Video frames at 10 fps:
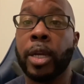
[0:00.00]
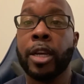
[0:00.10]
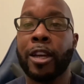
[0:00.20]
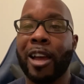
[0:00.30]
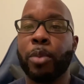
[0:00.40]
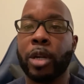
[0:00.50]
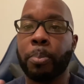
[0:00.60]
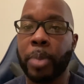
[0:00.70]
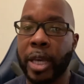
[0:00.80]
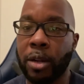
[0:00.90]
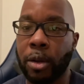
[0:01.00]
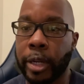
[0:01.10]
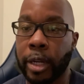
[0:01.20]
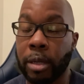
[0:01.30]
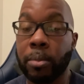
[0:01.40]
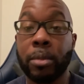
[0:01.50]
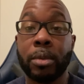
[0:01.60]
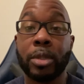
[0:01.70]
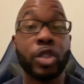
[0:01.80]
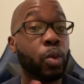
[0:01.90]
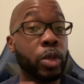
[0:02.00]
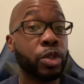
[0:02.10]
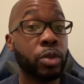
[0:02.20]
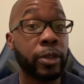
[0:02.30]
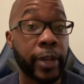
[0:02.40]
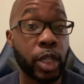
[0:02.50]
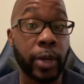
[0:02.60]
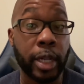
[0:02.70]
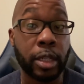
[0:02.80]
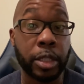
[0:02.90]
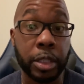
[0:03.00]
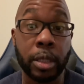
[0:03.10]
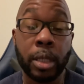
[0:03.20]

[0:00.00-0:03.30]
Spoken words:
I put a pin on there. Still wasn't using facial recognition.